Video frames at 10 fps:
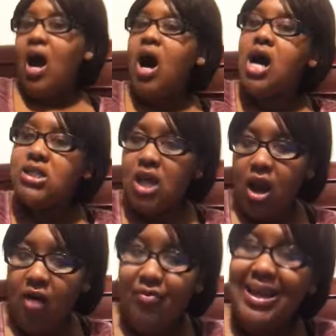Hug your
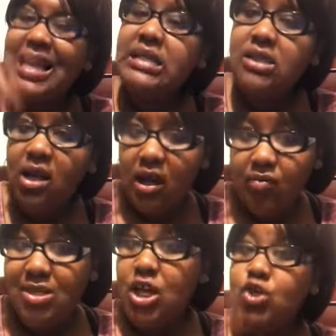loved one. Kiss your
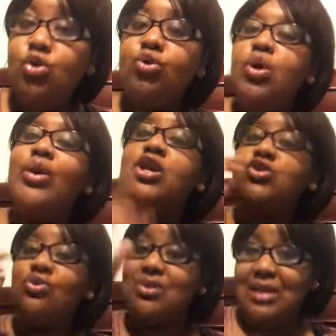loved ones. Because you don't know when
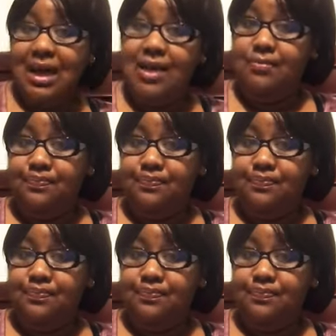it's your time.